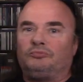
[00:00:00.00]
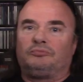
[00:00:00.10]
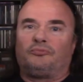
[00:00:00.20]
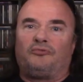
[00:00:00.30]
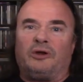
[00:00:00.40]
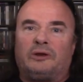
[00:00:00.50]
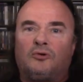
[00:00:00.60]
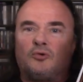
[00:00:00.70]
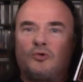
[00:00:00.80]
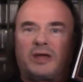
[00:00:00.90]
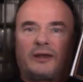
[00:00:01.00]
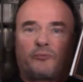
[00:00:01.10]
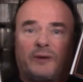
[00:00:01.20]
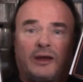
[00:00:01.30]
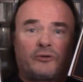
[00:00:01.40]
very cool, kind
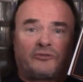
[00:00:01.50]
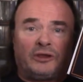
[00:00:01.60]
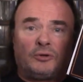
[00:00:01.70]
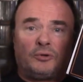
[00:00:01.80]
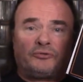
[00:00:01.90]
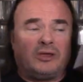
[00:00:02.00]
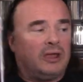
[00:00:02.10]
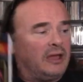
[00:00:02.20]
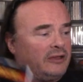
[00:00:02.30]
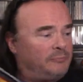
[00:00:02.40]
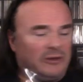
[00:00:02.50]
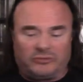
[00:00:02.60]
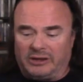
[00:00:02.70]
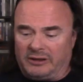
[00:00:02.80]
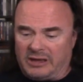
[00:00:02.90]
of rare singles,
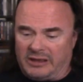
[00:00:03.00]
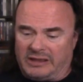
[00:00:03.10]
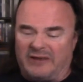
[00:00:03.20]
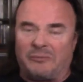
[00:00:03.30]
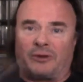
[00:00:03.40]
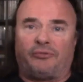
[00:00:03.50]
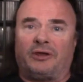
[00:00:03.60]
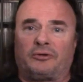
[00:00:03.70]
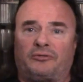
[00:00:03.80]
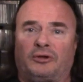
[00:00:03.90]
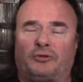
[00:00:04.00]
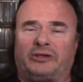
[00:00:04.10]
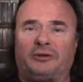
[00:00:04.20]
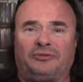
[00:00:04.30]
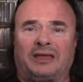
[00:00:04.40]
especially uh, the Heavy Metal Thunder singles.
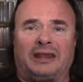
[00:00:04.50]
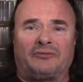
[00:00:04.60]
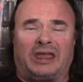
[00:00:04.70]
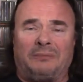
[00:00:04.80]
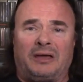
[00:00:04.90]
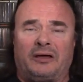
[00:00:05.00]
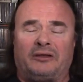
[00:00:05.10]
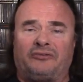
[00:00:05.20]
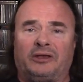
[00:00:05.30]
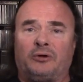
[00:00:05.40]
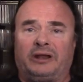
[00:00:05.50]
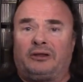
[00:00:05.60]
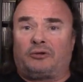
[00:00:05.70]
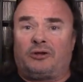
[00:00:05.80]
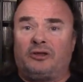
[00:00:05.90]
I don't think it ever came out on a single in
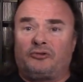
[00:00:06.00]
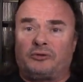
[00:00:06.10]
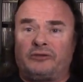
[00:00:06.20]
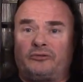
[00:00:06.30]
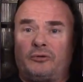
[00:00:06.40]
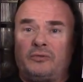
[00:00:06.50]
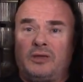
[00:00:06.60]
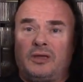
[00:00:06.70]
any other country. So